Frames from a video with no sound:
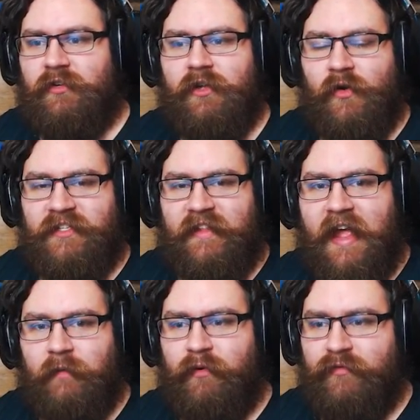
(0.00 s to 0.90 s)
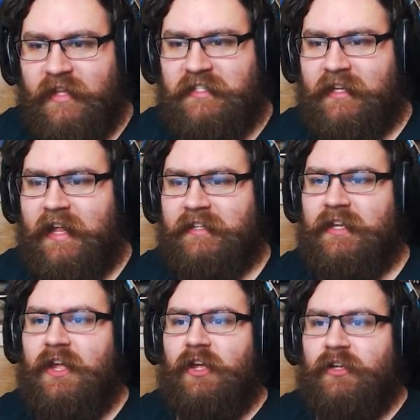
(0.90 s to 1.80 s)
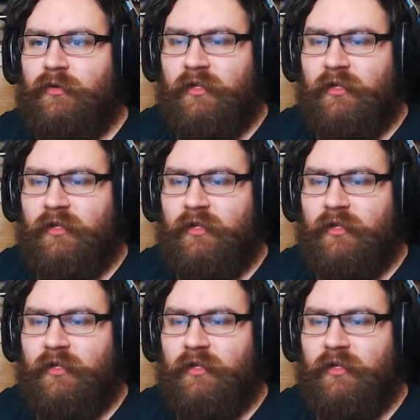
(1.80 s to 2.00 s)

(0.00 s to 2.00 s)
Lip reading: go into the head. But for this class, you will